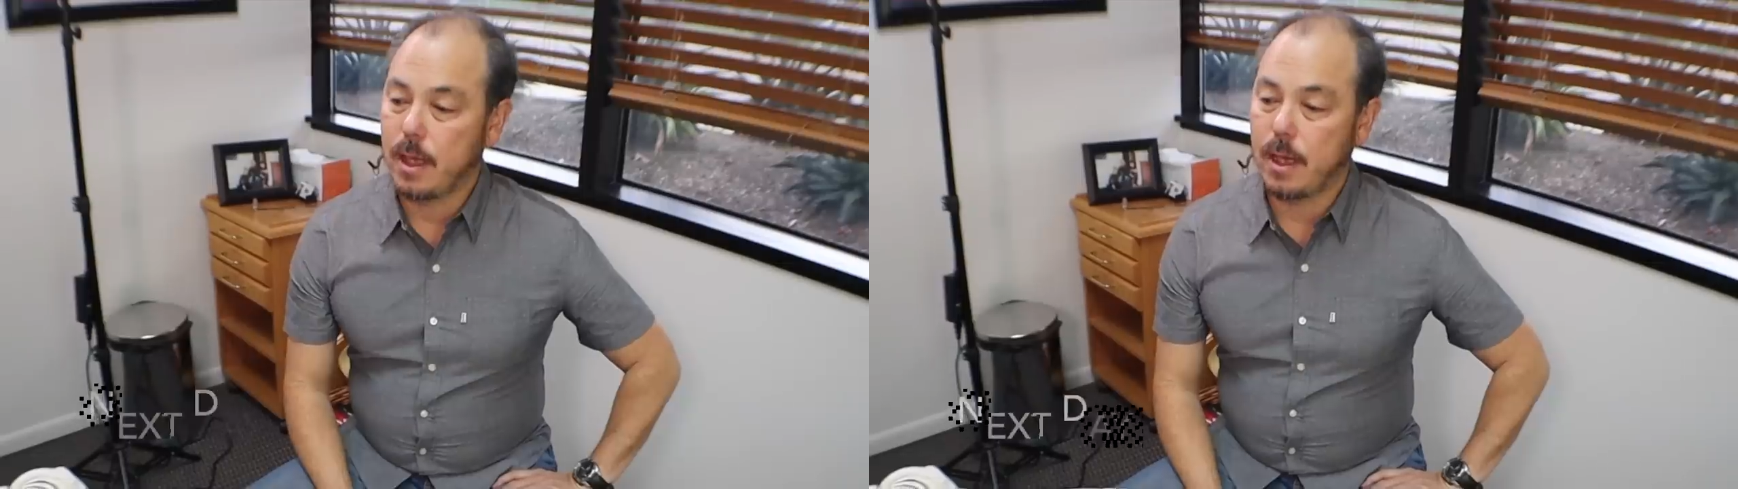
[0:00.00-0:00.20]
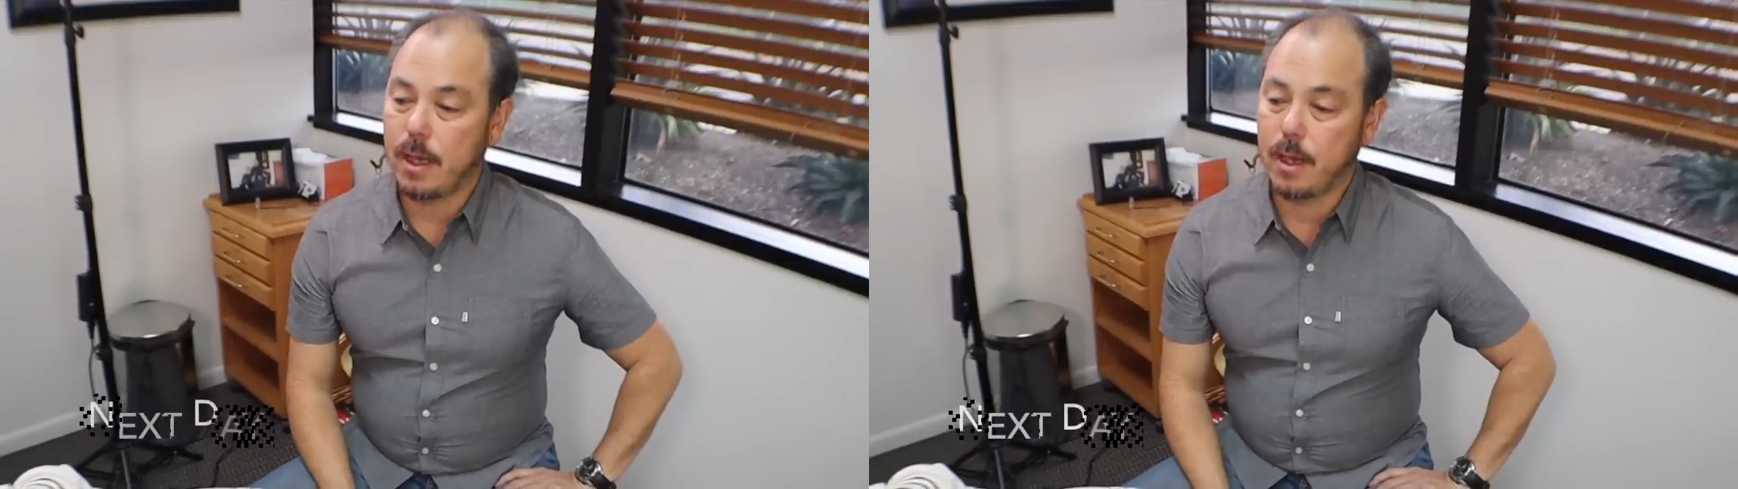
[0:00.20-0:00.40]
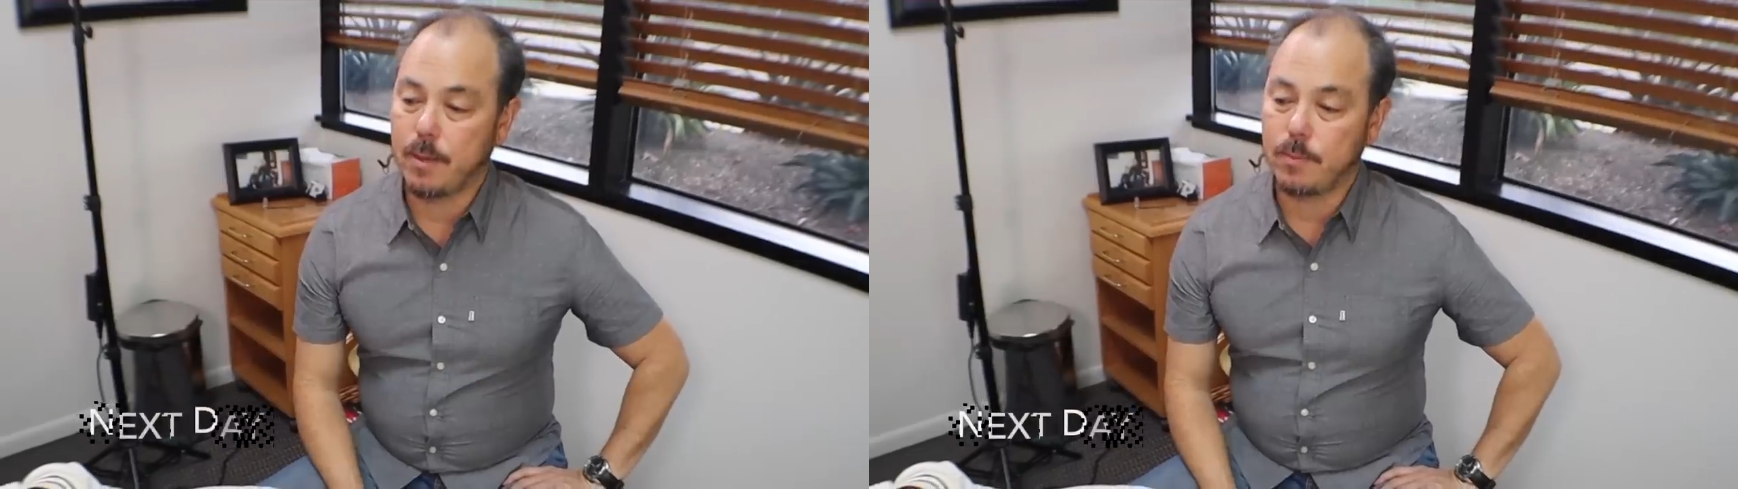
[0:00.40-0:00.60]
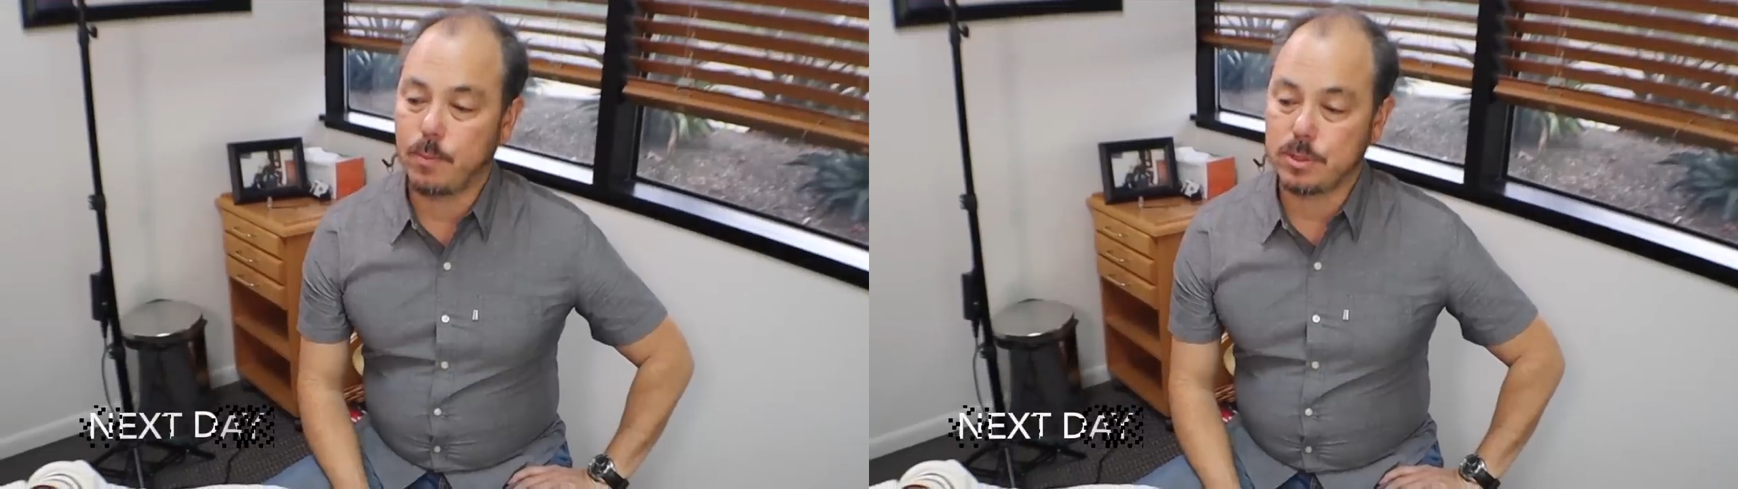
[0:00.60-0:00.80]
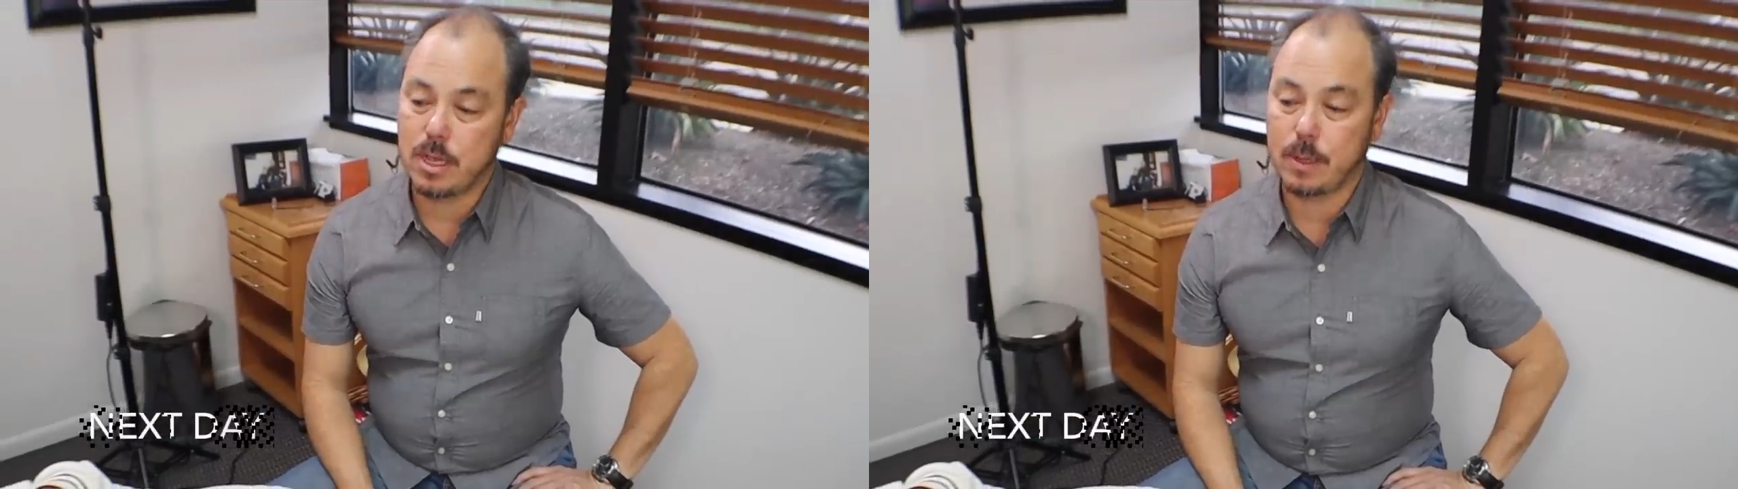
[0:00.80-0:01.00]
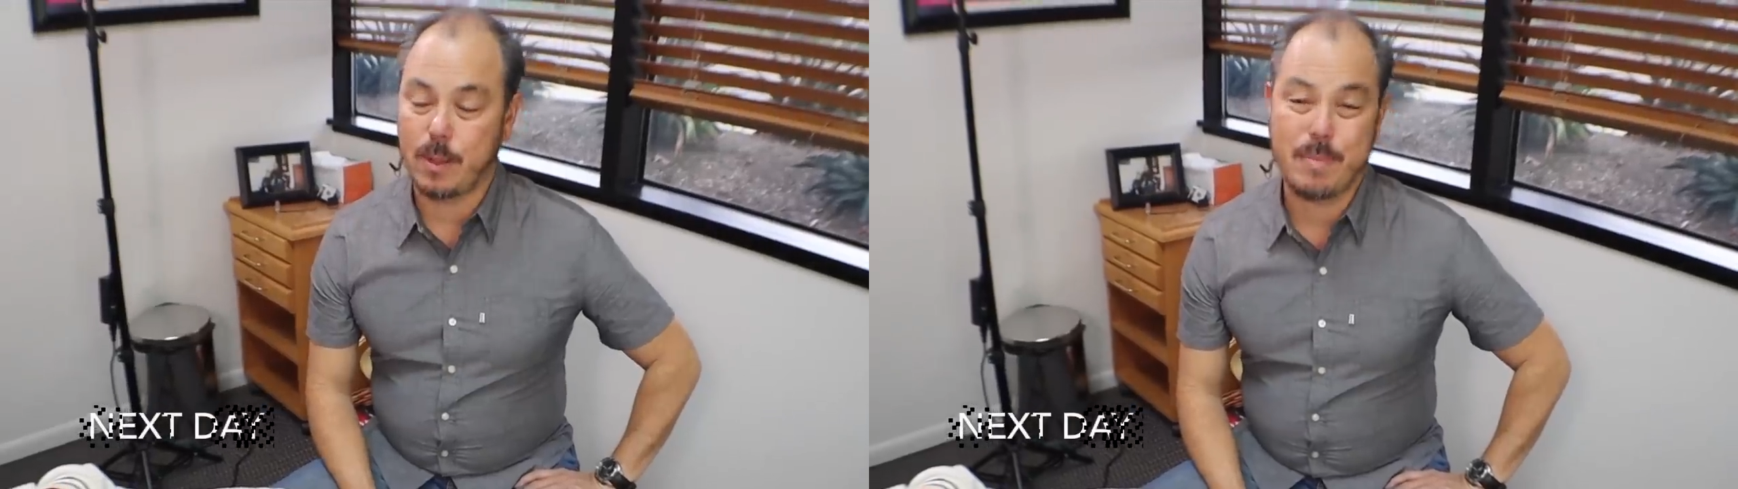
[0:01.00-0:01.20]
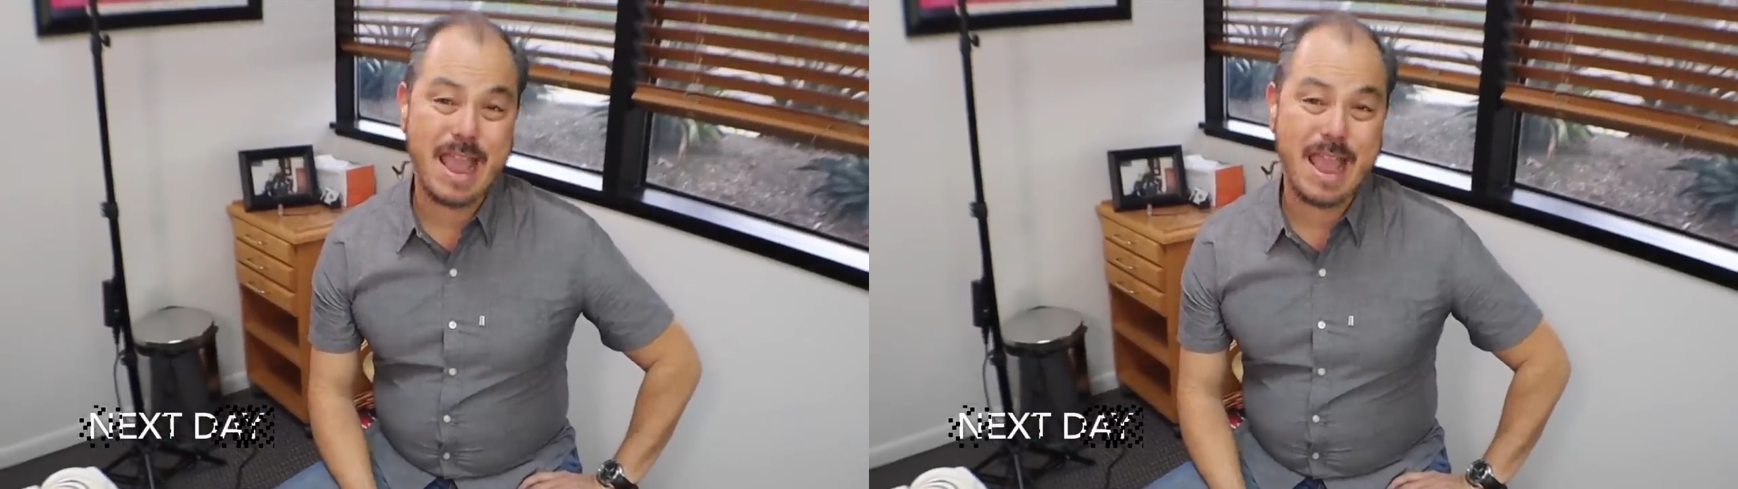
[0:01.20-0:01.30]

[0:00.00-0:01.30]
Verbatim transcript: Um, we're talking about